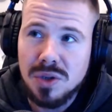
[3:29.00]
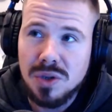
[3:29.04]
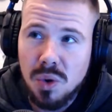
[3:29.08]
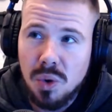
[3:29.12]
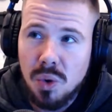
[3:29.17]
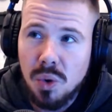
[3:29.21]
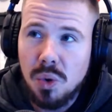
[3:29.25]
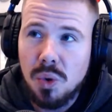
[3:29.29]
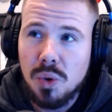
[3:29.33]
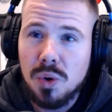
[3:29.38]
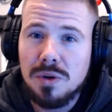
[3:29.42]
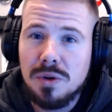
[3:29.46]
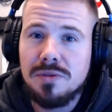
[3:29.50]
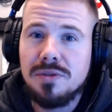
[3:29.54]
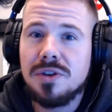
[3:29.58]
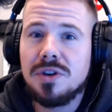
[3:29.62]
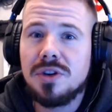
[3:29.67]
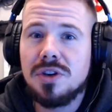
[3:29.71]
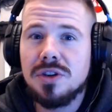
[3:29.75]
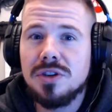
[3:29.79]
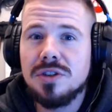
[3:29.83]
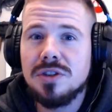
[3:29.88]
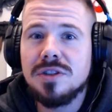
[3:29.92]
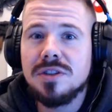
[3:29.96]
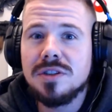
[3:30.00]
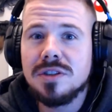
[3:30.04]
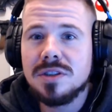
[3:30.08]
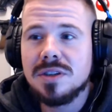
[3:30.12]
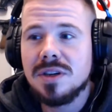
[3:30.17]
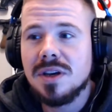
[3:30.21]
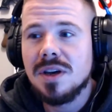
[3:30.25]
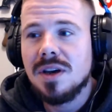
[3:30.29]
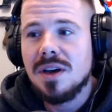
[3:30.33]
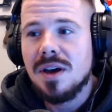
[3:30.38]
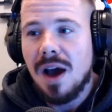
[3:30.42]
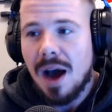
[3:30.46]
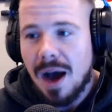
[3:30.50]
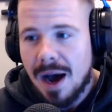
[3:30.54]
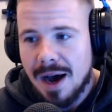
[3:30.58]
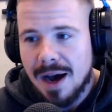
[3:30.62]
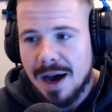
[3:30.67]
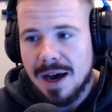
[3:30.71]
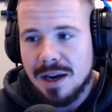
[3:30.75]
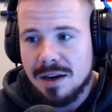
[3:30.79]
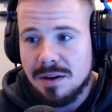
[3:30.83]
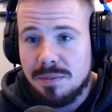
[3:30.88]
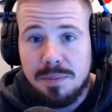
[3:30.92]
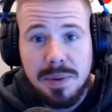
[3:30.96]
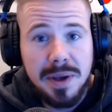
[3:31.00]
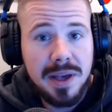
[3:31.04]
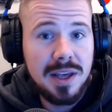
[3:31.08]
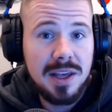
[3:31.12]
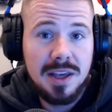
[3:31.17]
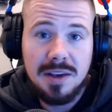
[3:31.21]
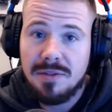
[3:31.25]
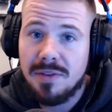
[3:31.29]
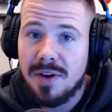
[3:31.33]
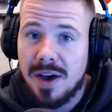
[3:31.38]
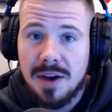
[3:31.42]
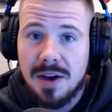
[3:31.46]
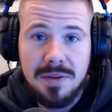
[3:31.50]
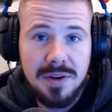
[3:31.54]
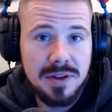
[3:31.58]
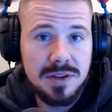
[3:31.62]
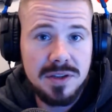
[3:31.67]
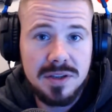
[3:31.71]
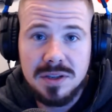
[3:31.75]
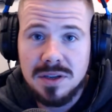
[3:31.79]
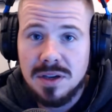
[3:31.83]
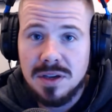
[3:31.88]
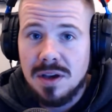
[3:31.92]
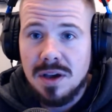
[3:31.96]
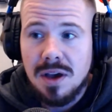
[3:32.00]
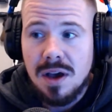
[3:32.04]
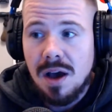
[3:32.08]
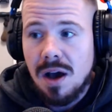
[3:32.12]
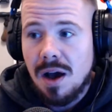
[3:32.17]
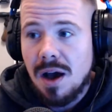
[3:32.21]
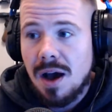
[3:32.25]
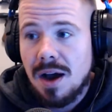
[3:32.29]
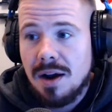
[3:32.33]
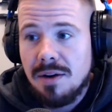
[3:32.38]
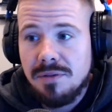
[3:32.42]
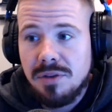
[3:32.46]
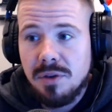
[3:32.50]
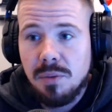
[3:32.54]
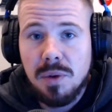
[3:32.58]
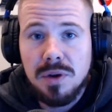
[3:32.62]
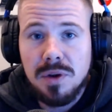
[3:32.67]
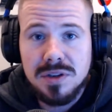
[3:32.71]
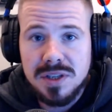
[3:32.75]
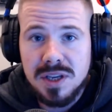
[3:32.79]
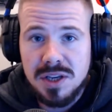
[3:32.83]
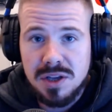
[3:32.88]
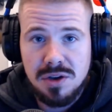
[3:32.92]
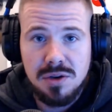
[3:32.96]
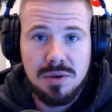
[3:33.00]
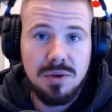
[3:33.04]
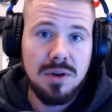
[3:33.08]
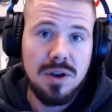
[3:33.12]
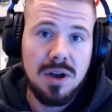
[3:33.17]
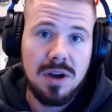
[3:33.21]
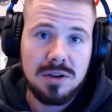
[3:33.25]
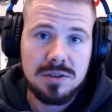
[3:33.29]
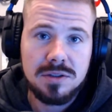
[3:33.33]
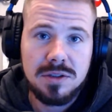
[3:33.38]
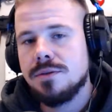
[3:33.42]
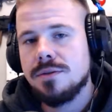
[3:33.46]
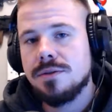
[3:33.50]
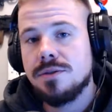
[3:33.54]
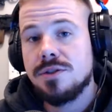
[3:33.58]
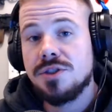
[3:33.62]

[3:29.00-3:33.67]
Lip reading: all of the guns and pick your favourites out of the ones that you unlocked.